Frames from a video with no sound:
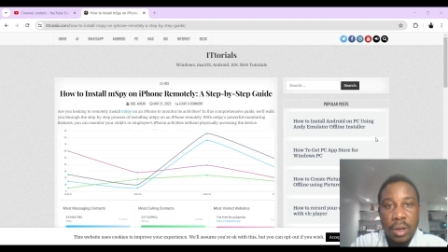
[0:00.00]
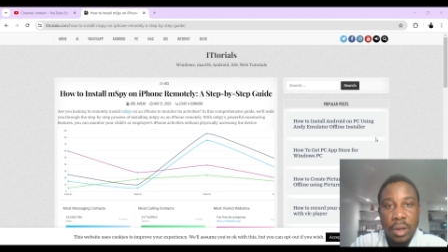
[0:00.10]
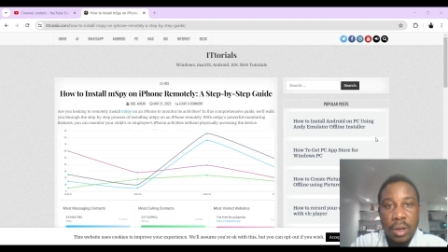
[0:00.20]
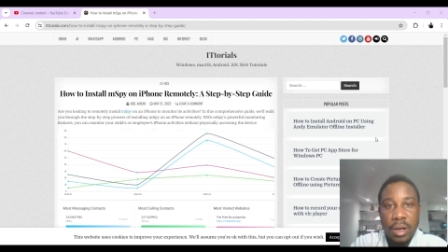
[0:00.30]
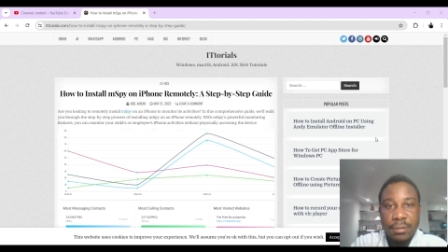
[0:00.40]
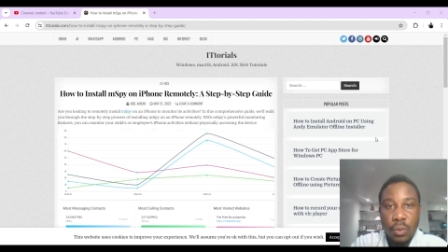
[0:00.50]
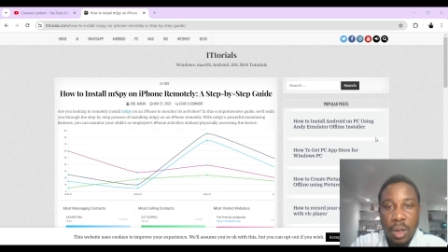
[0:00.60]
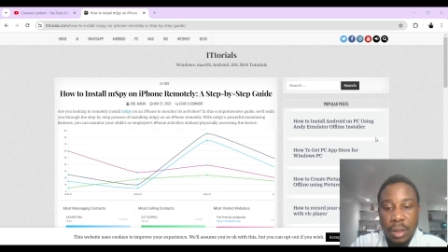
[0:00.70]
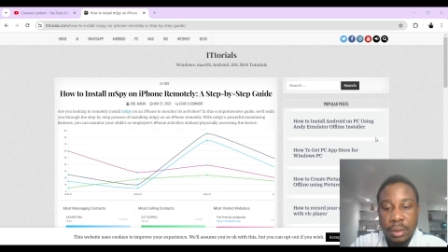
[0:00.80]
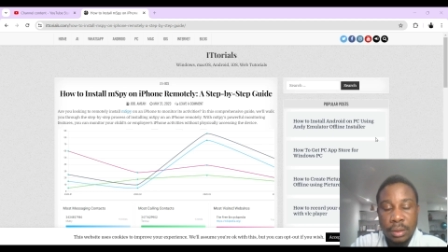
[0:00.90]
Hello
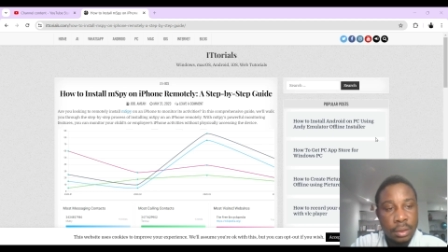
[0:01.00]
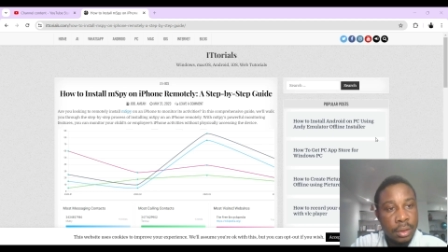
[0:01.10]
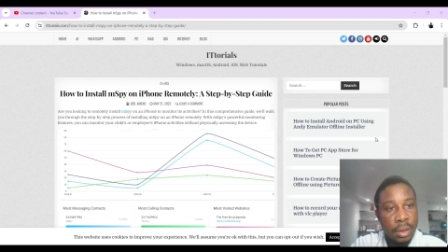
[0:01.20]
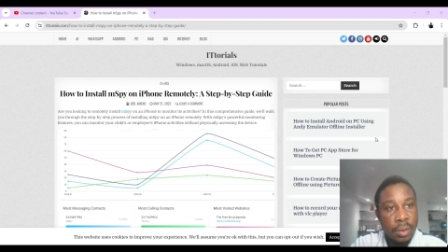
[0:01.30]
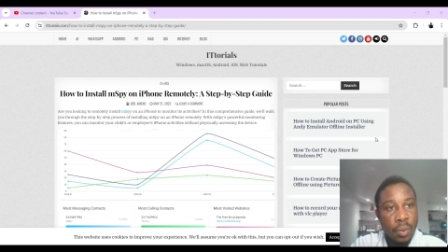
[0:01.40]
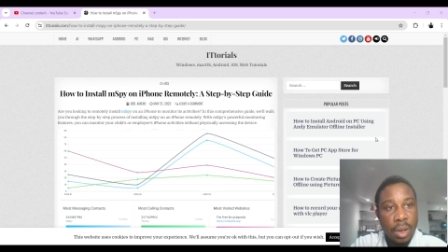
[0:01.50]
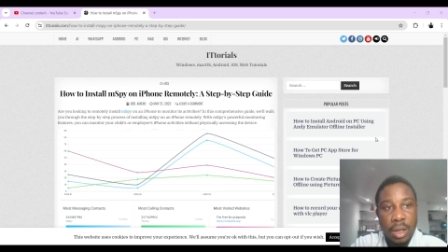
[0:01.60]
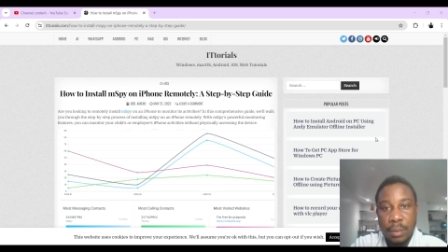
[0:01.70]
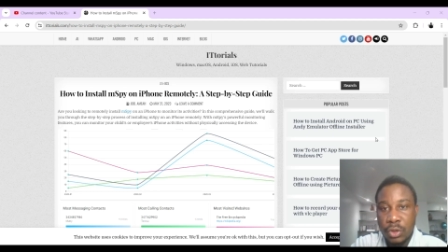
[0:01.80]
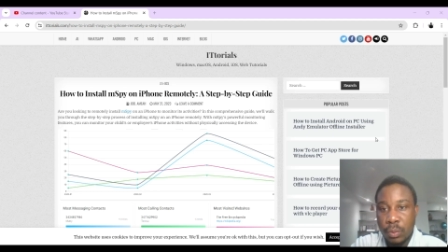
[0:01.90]
everyone,
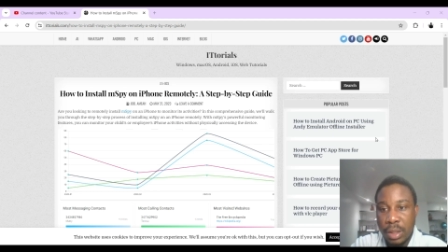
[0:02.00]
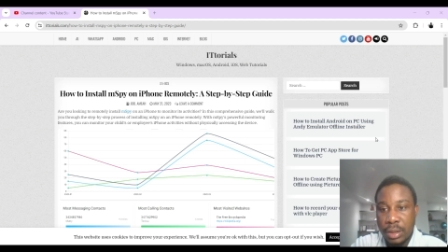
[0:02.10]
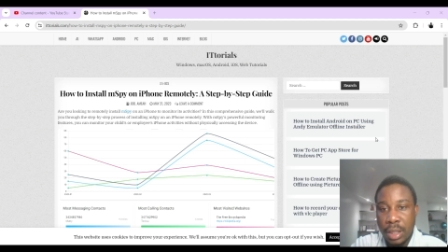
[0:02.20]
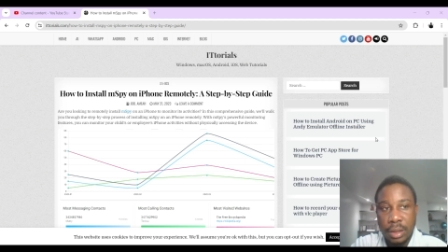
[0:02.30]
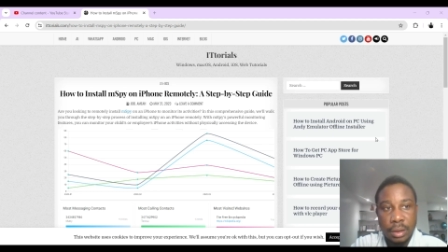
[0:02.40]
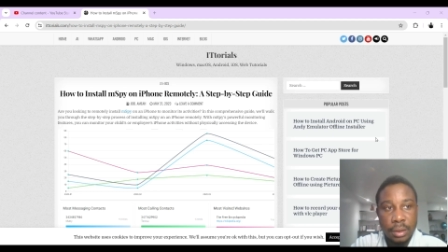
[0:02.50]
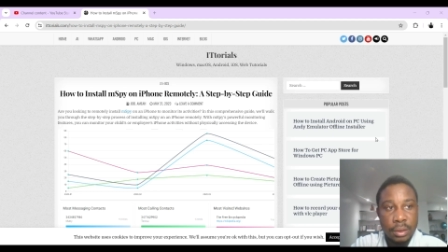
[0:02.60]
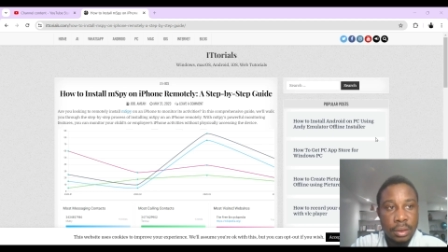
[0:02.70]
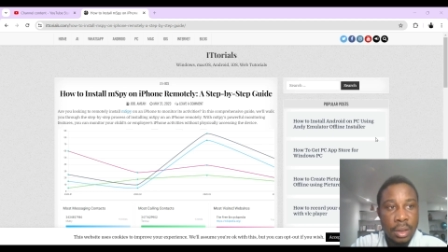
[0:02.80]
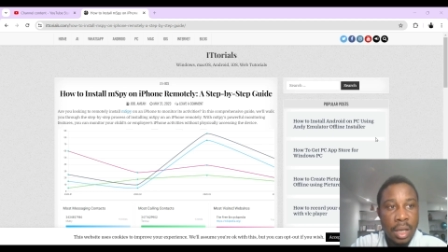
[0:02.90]
welcome to my channel,
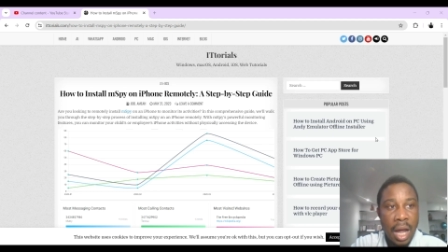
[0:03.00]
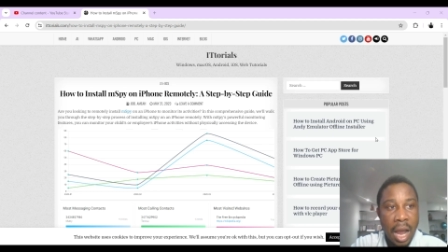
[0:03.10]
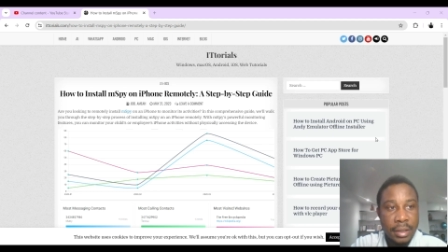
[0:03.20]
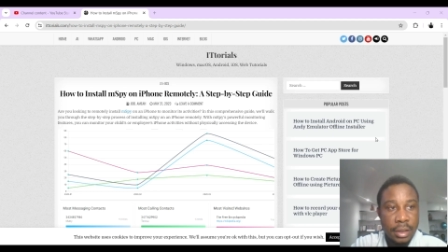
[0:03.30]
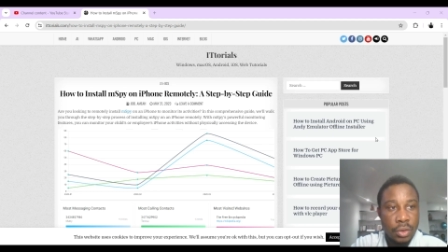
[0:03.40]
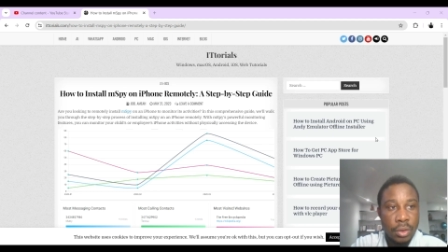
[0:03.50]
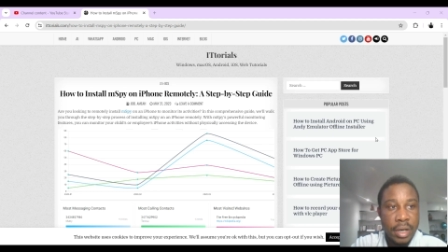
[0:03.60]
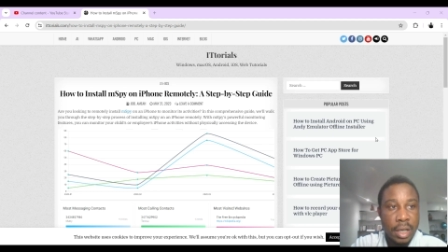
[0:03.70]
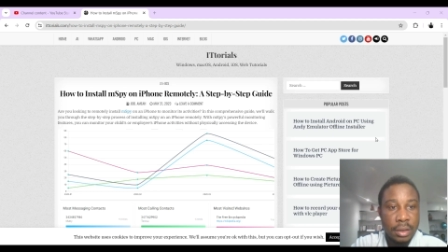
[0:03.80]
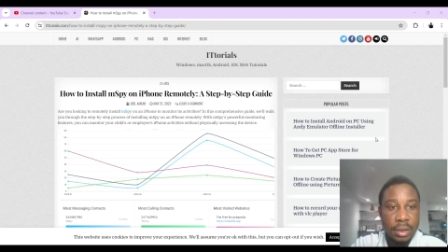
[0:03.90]

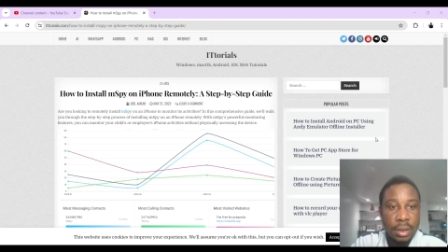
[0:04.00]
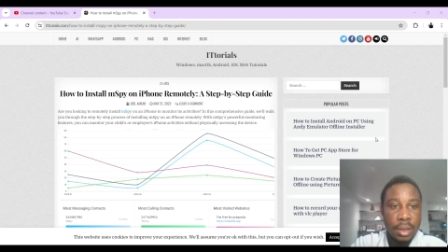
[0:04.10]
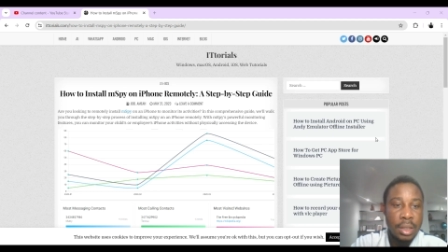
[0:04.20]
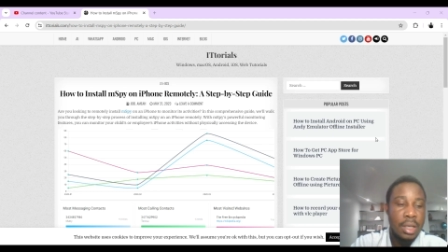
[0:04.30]
iTutorials.